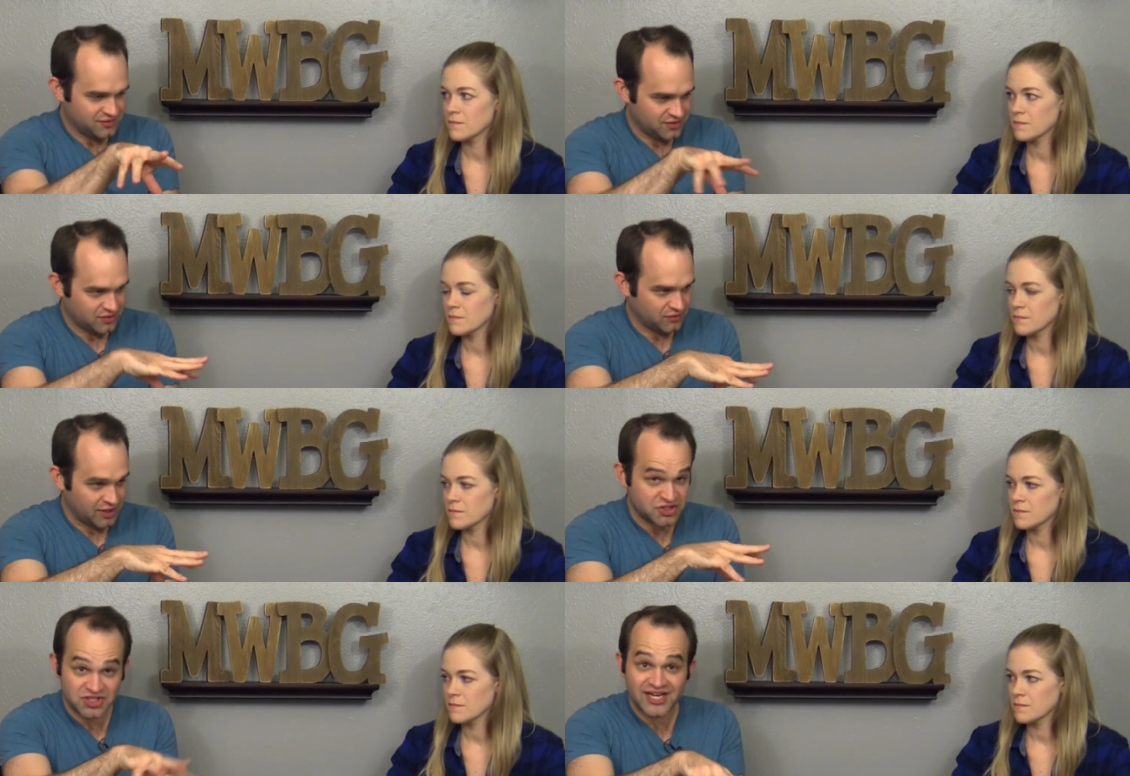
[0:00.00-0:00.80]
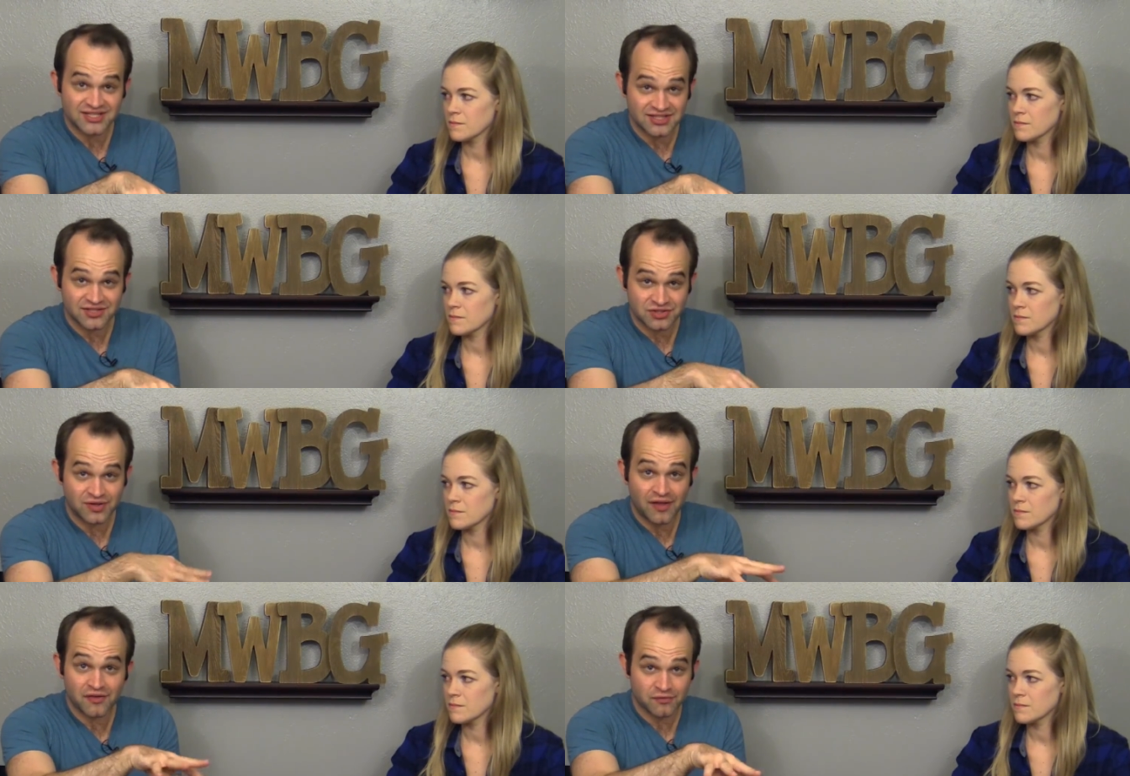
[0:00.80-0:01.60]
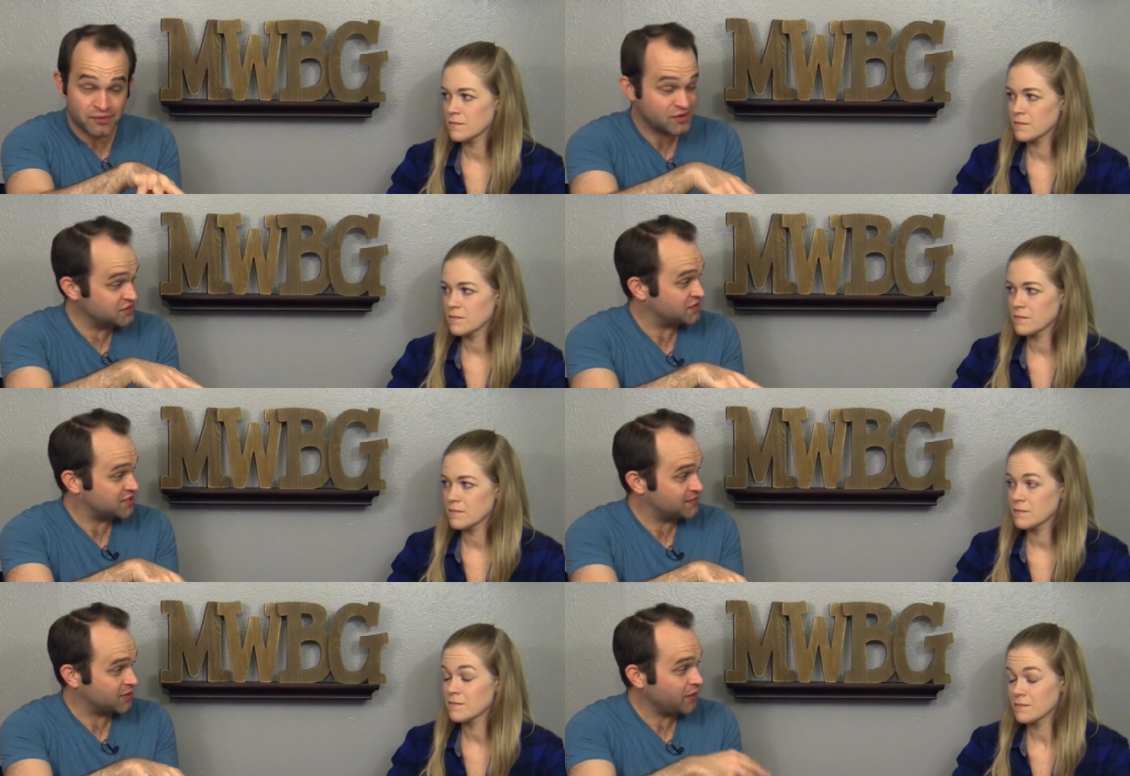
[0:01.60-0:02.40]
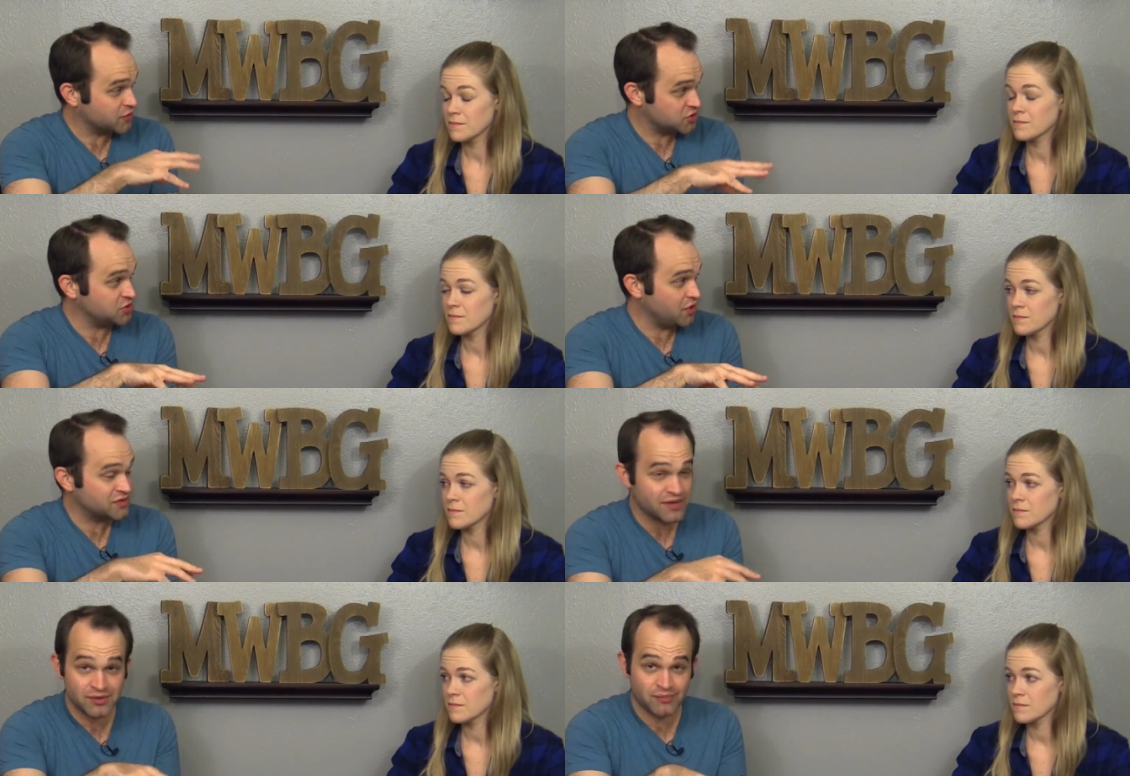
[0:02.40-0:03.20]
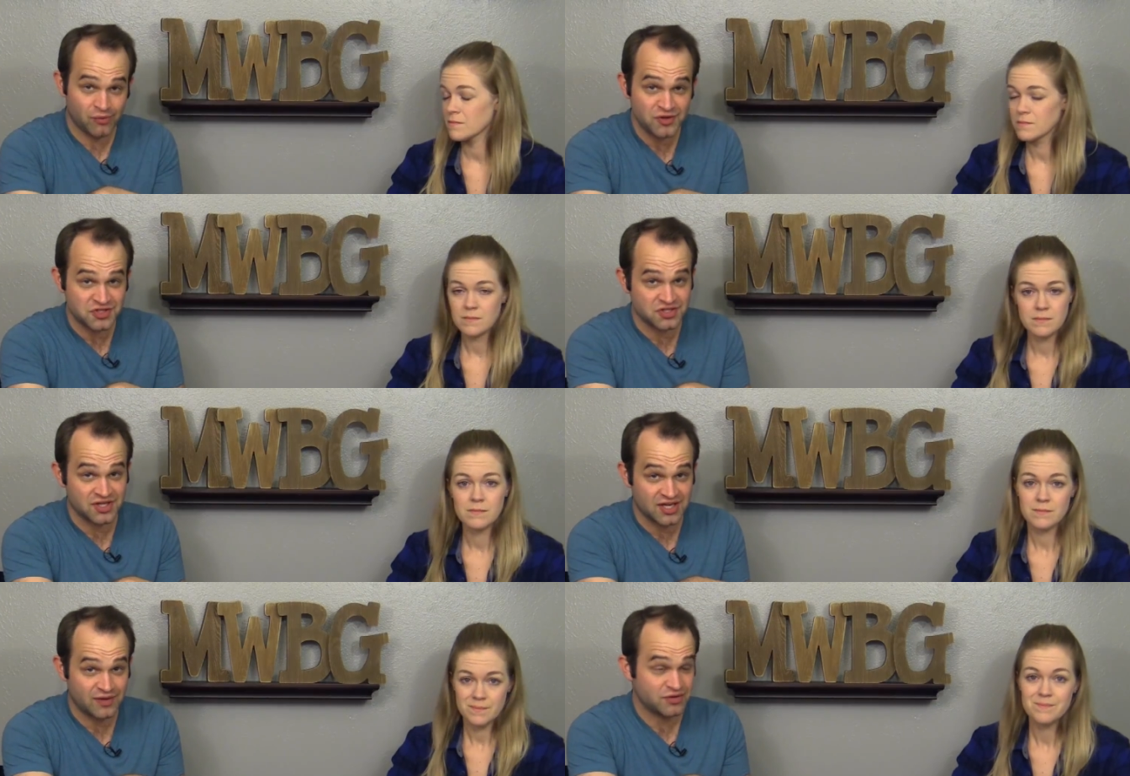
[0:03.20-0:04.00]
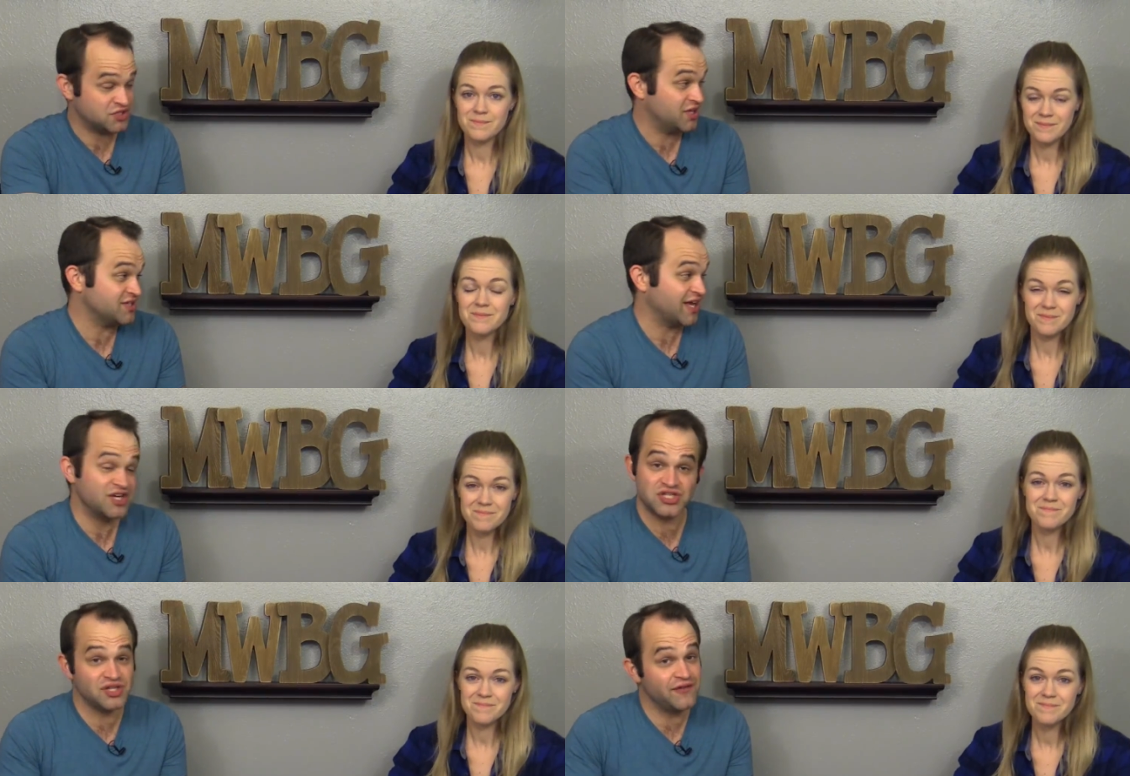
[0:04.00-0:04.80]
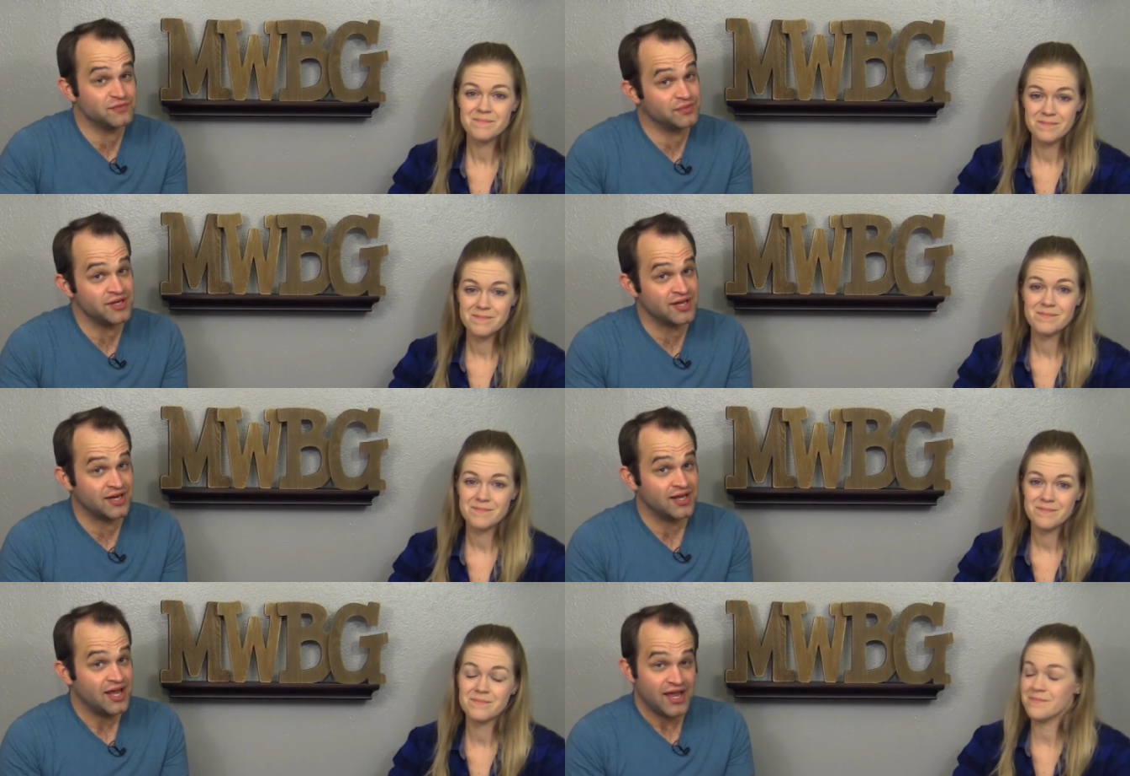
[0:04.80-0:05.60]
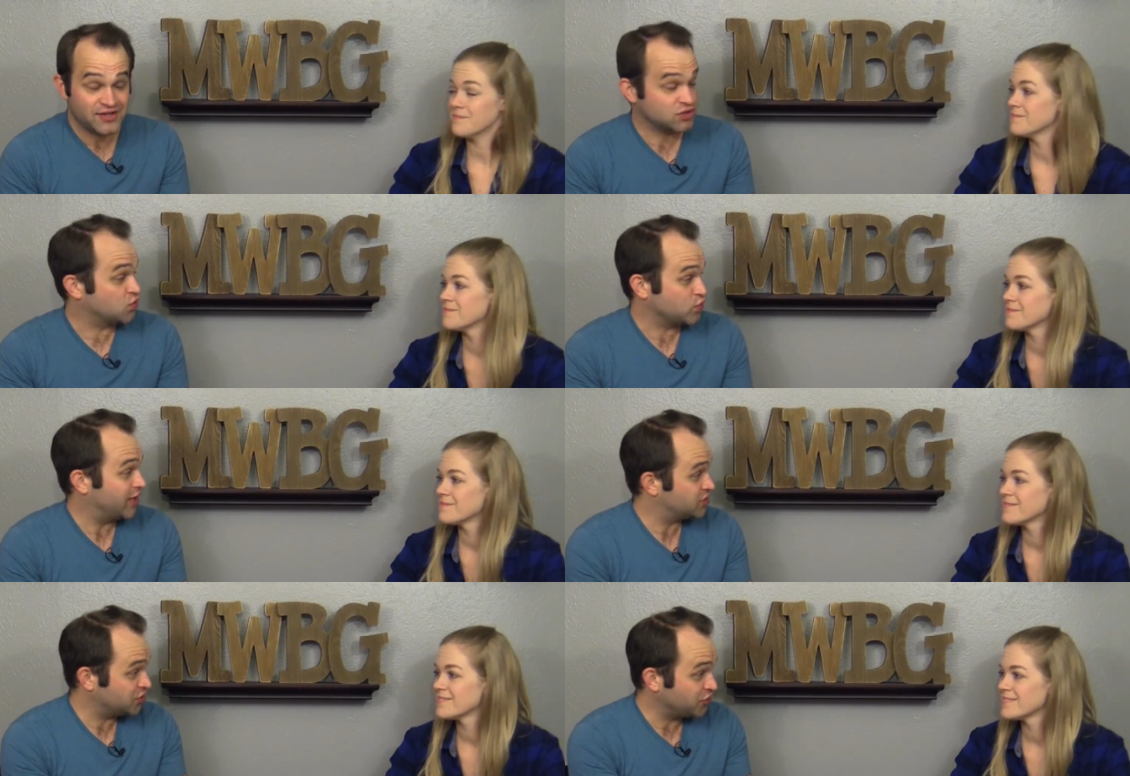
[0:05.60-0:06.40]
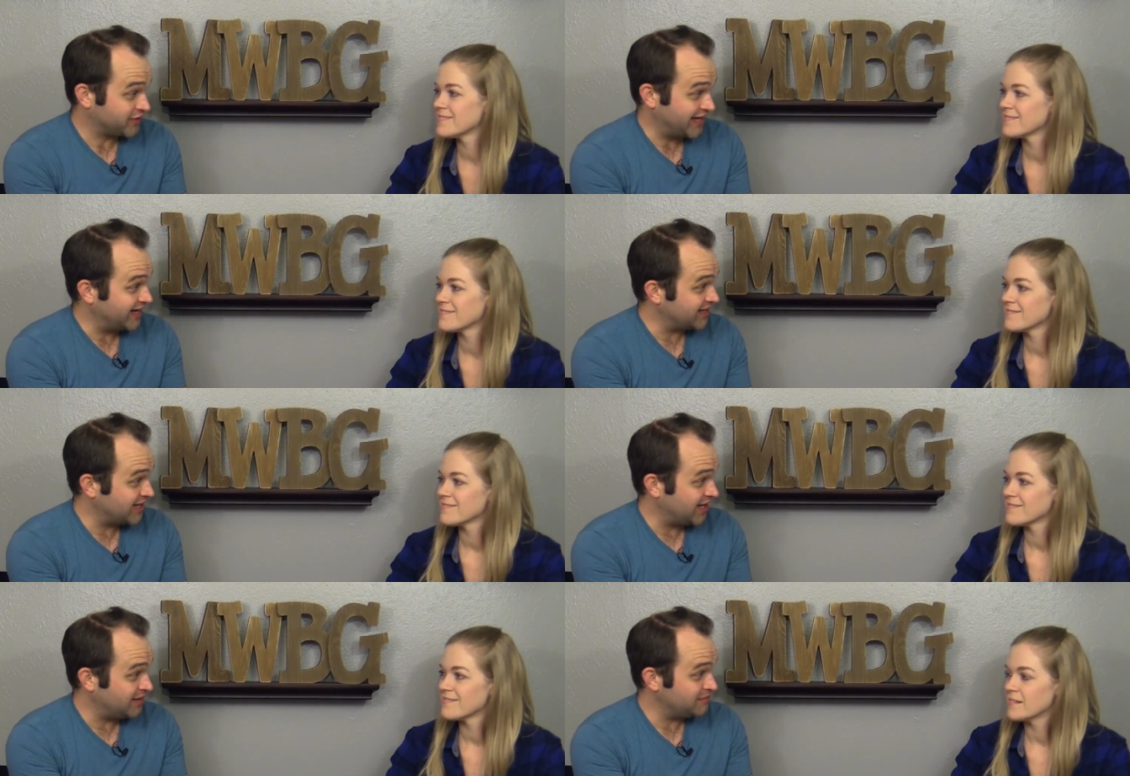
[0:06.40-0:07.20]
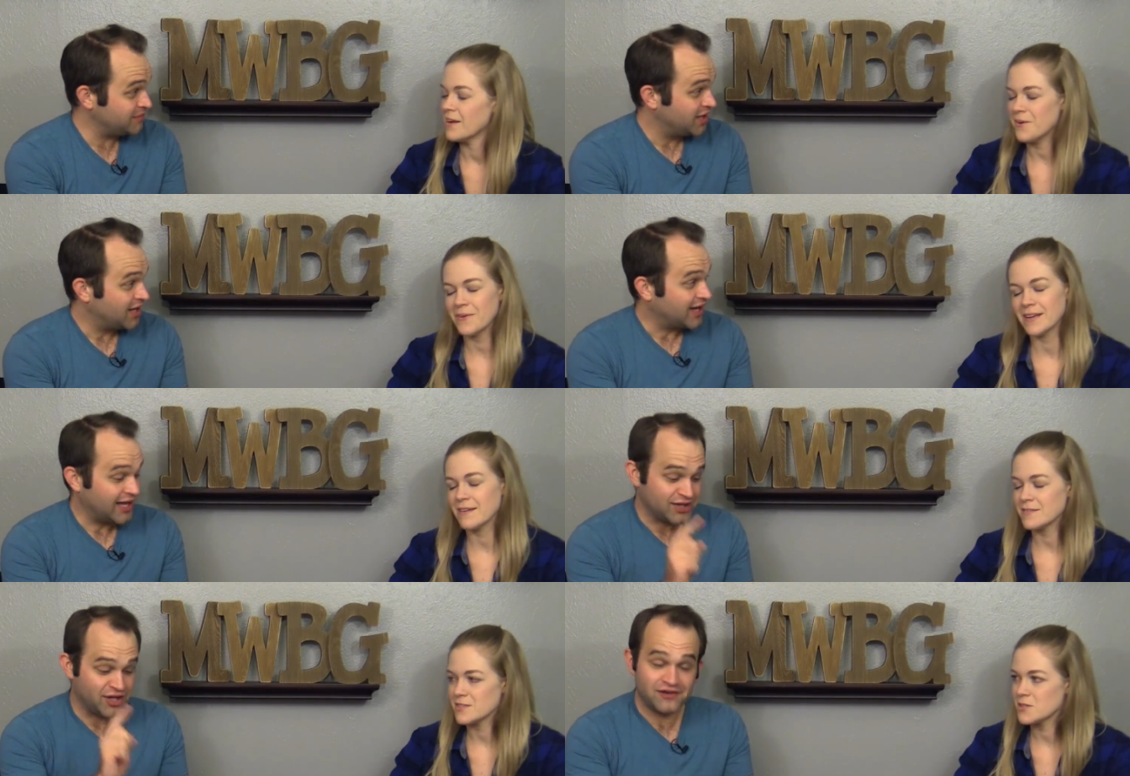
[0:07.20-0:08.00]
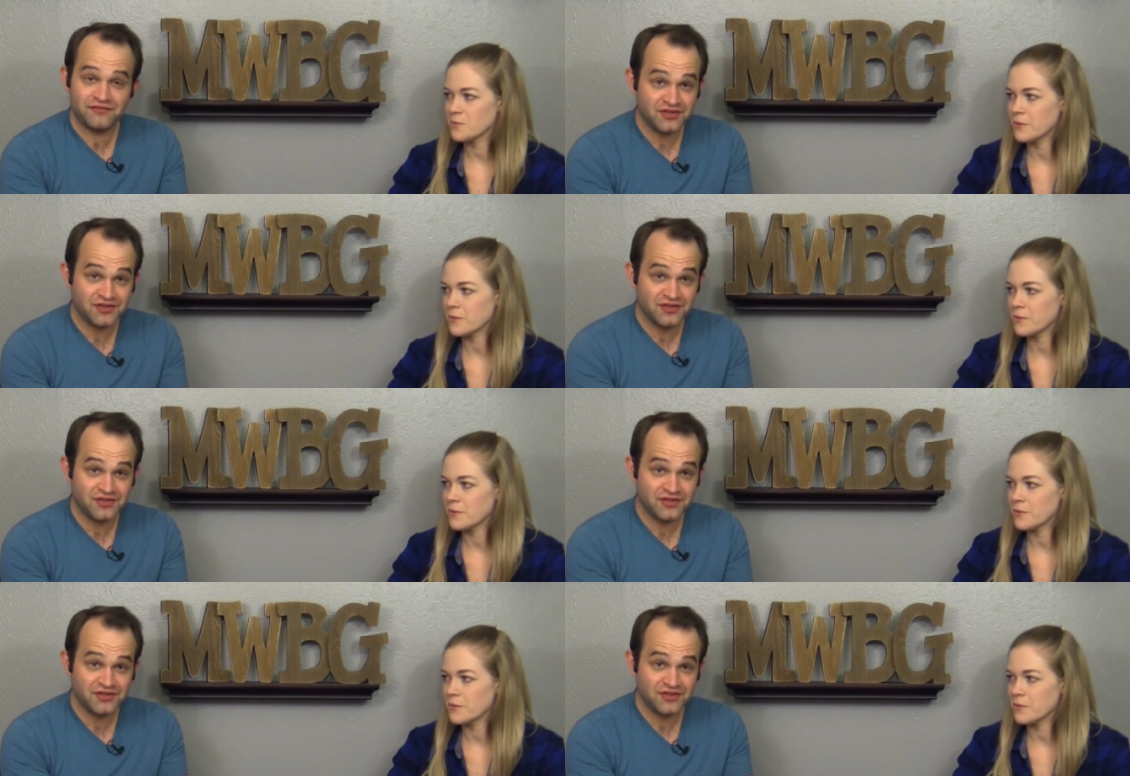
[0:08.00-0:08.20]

Speaker 1: you know adjacent to other birds of the same color she knows how many points she's going to get when she does that and she loves playing it mm-hmm. it's a great to look at game oh it is i love